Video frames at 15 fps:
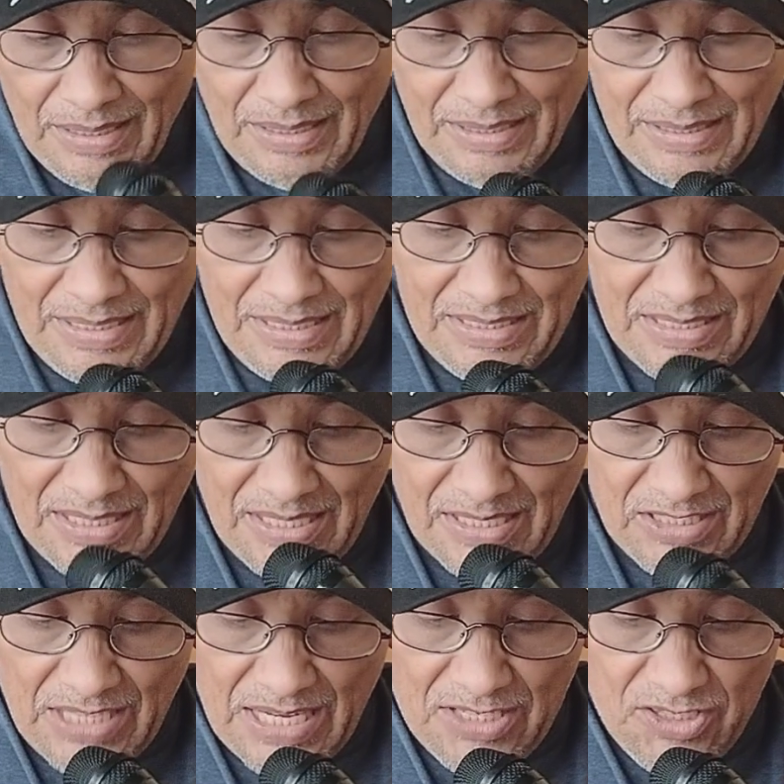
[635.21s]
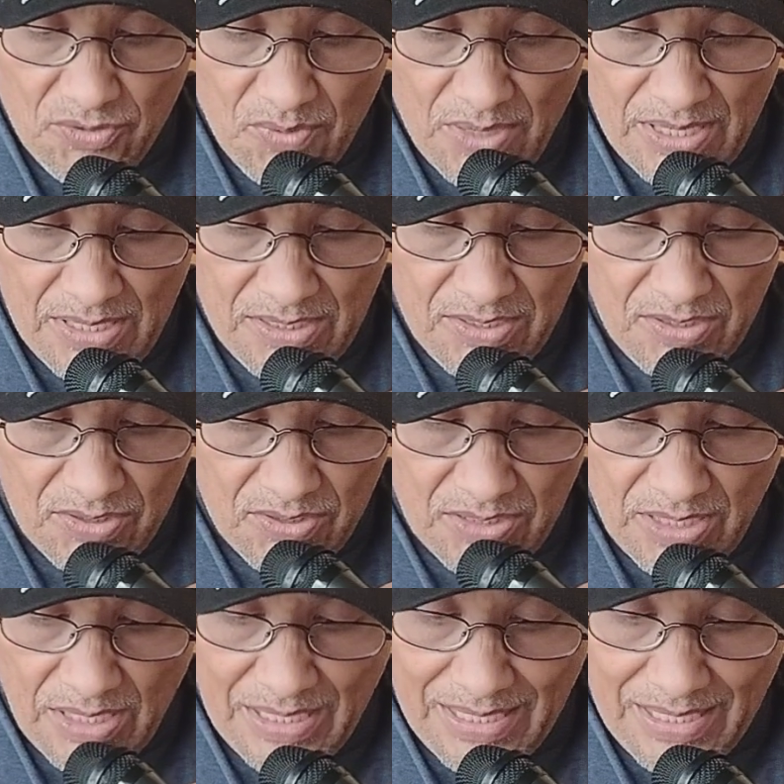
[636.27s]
It is an exaggeration to say